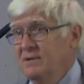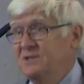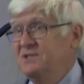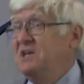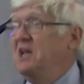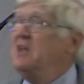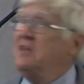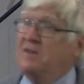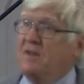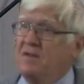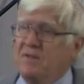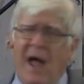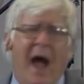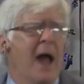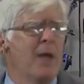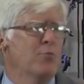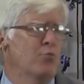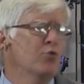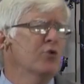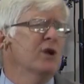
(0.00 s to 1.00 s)
Jesus.
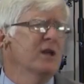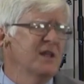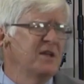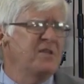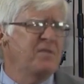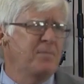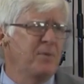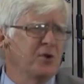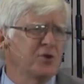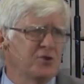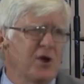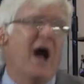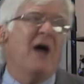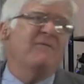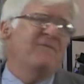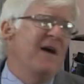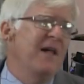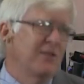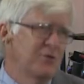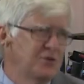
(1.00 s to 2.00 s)
I'm really spiritual.
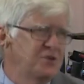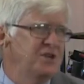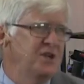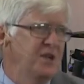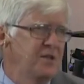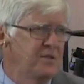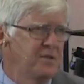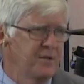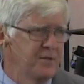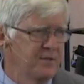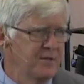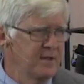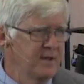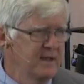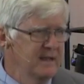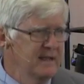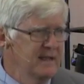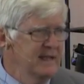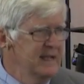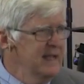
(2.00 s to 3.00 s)
I follow Jesus.
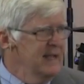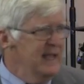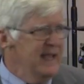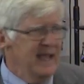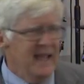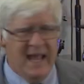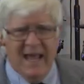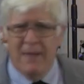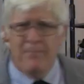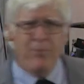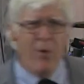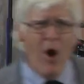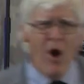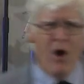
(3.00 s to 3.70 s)
And